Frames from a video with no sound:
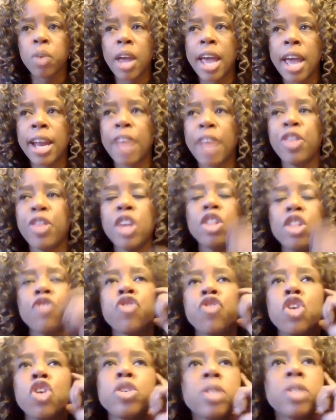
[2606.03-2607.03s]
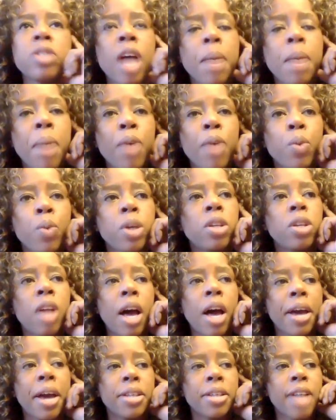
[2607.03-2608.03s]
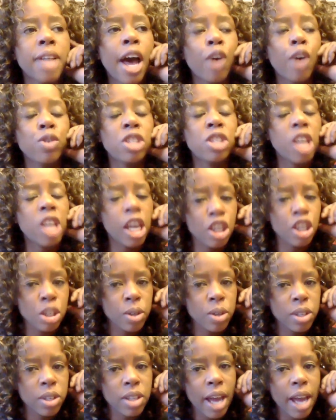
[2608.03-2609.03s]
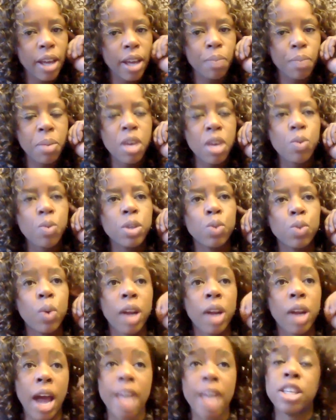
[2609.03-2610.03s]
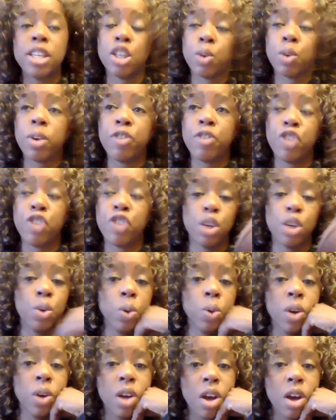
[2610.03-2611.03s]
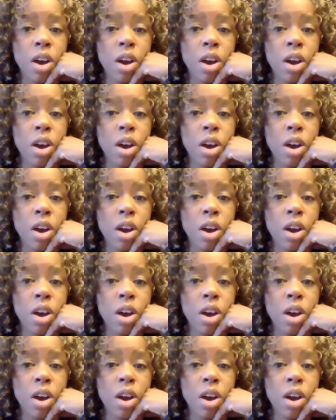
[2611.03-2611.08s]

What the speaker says: And I think the first time I realized how dangerous that could be was when I did a review